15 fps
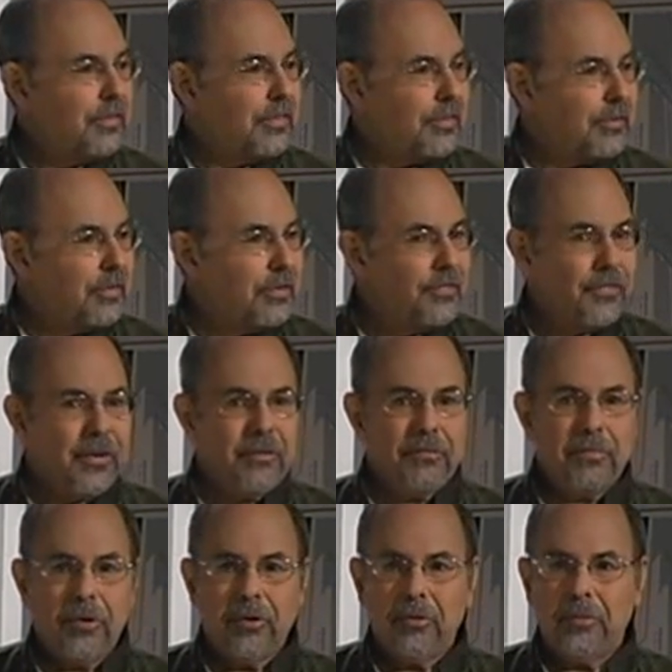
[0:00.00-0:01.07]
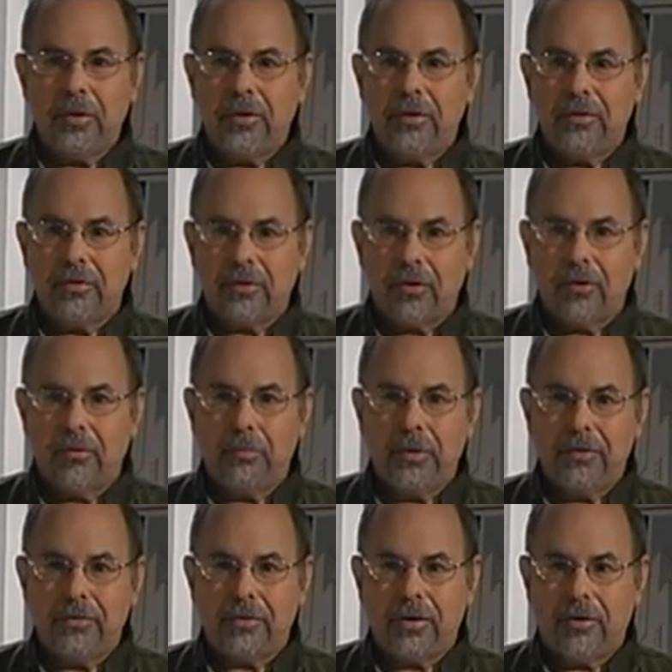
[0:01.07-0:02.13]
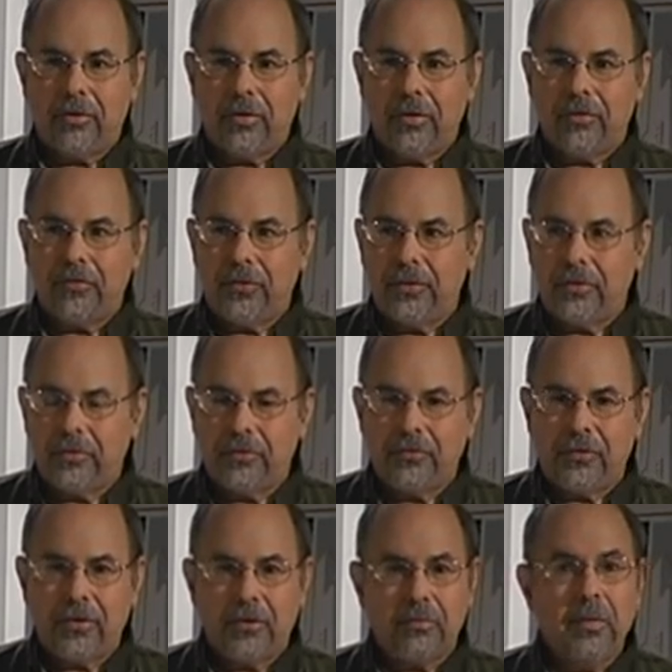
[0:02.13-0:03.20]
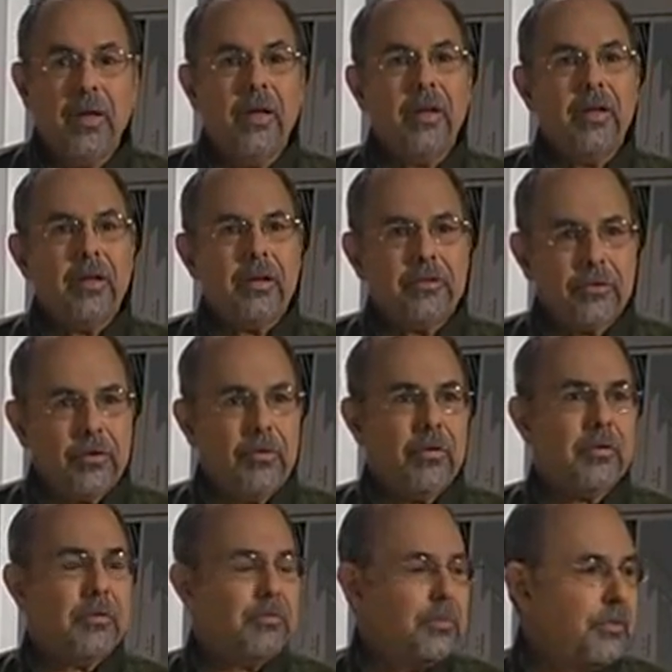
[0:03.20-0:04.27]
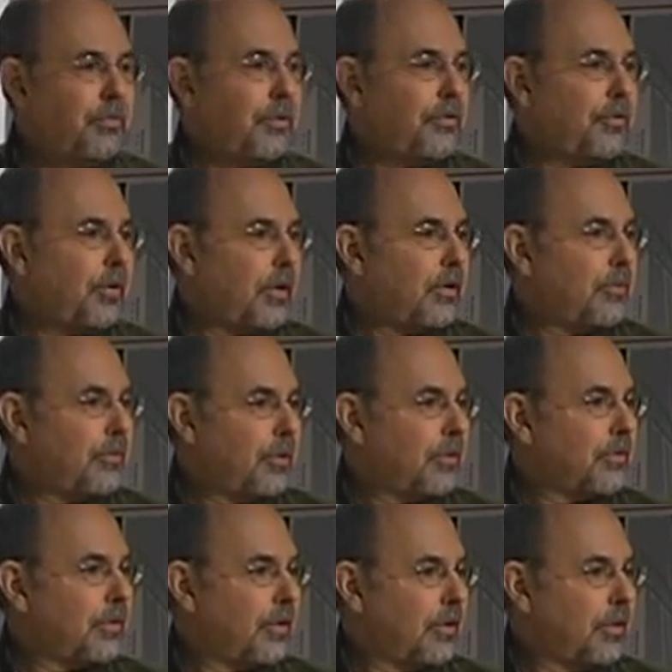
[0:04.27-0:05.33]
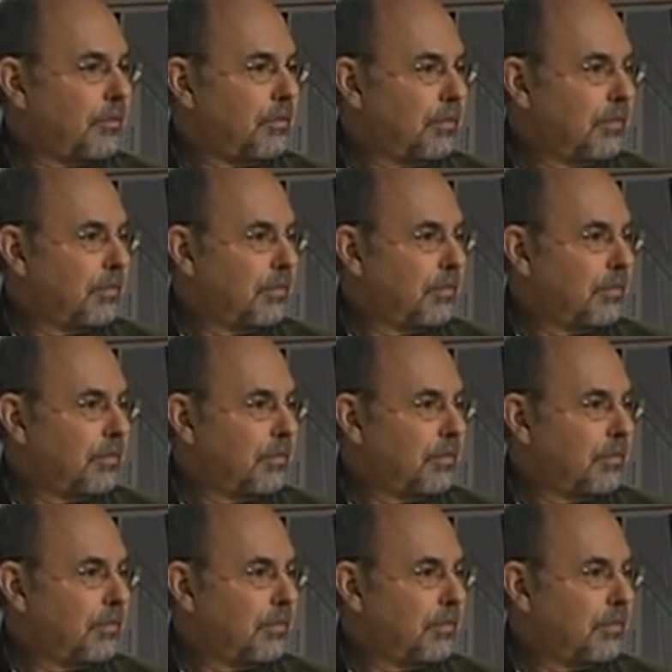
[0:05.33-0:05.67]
35 millimeter Dolby stereo feature film. It's called a movie shot in real time.